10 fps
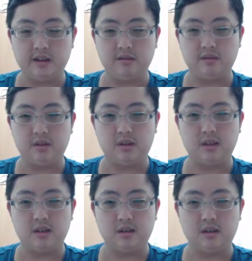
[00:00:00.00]

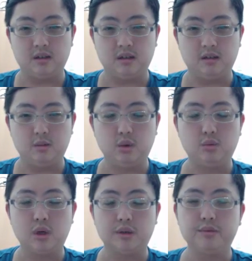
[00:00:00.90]
and if
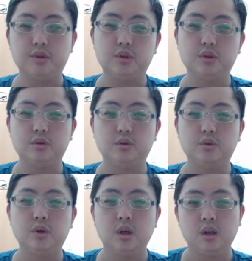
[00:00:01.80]
we want
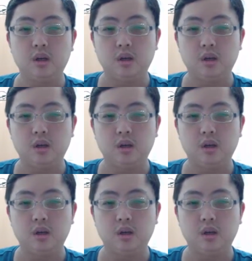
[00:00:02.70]
to